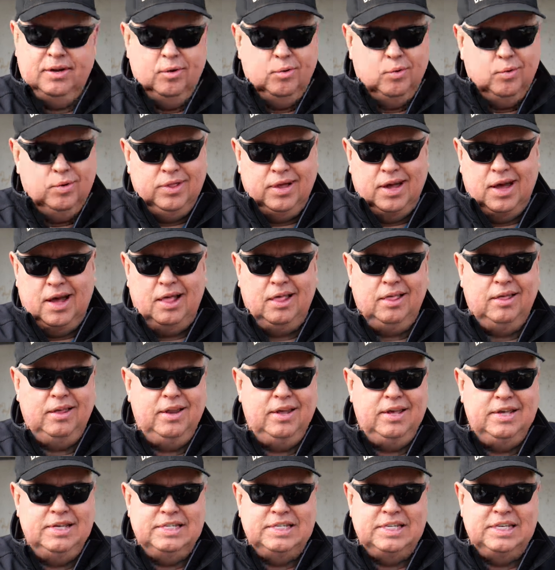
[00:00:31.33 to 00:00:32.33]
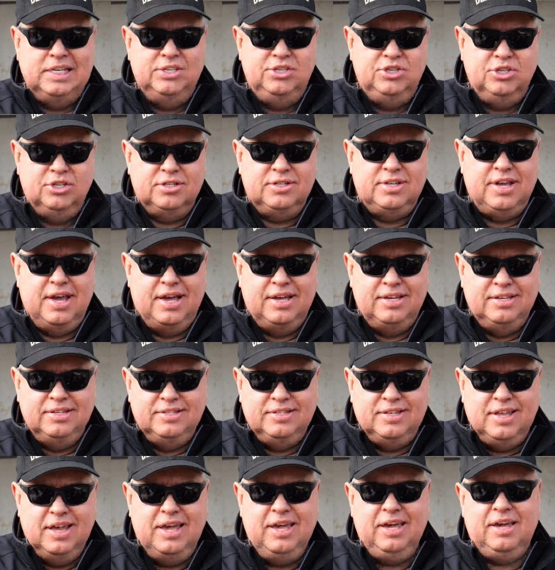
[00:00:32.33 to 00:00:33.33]
With the holidays, it just
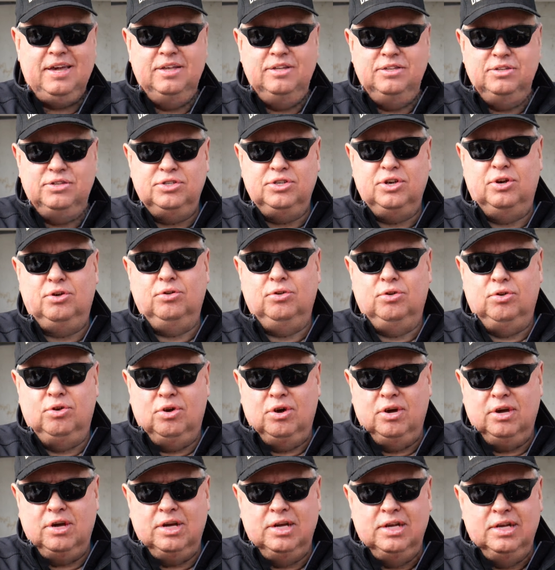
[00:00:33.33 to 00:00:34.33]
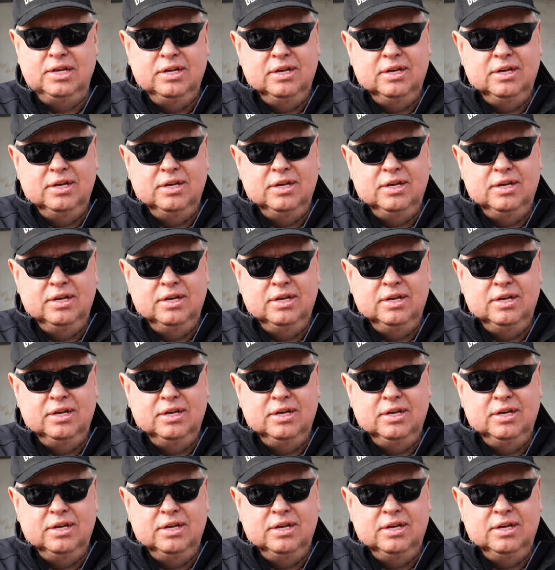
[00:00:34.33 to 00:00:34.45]
has taken so long.